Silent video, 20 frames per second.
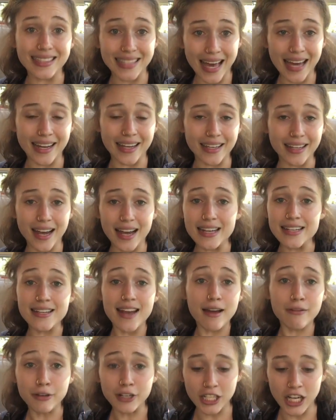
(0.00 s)
get it. I
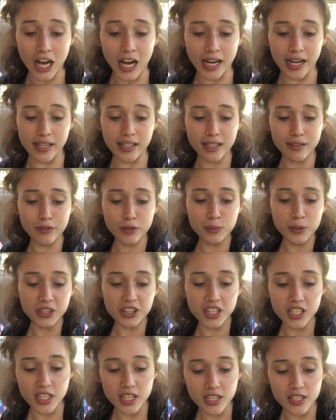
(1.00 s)
never got it. Even
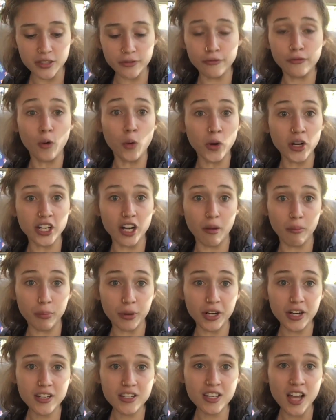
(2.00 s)
with these 4
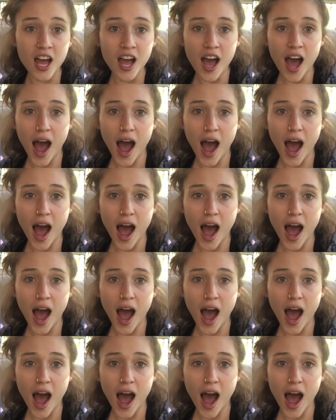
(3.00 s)
numbers,